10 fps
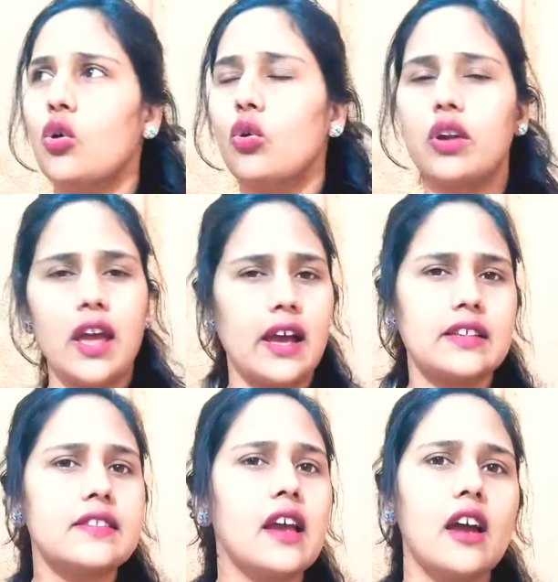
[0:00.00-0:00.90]
or
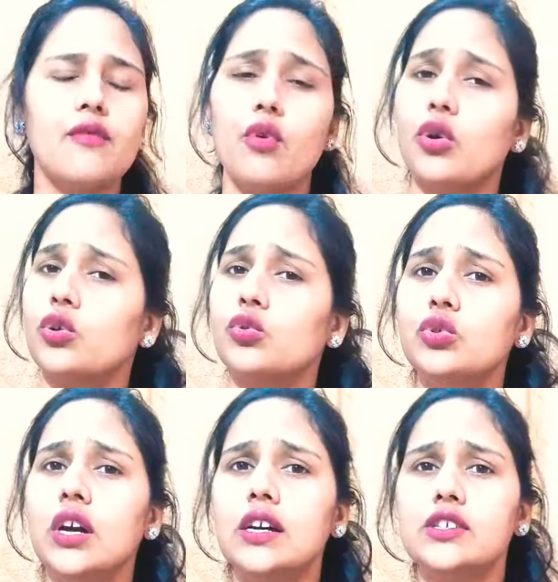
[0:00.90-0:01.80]
has, have, or
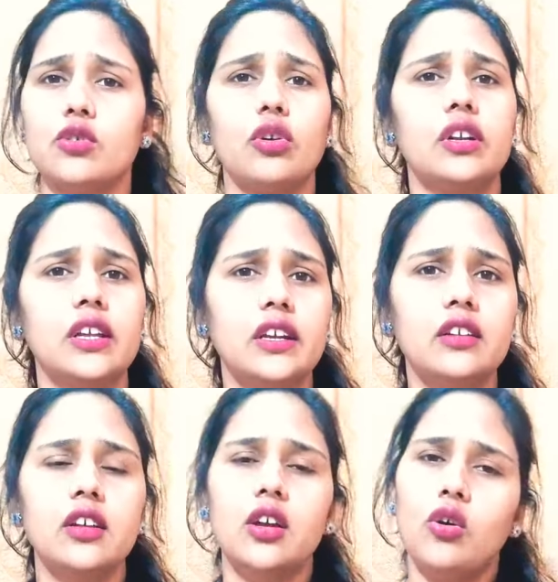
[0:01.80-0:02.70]
do, does, or did,